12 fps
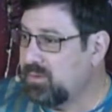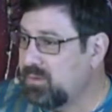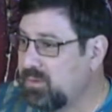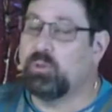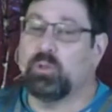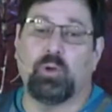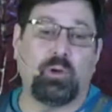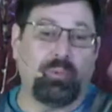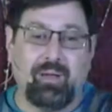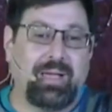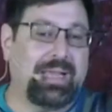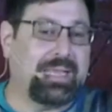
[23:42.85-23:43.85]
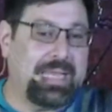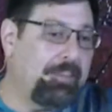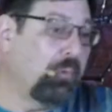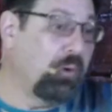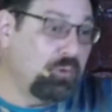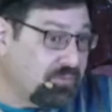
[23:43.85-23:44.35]
Oh, Lord, well, I get
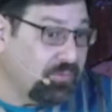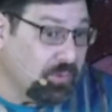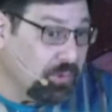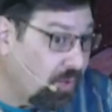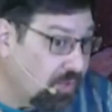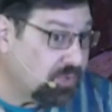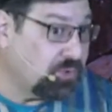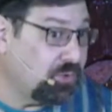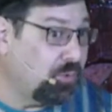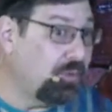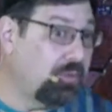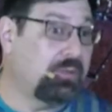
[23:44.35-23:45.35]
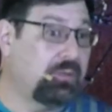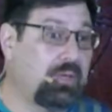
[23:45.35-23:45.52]
most of your laws, Lord.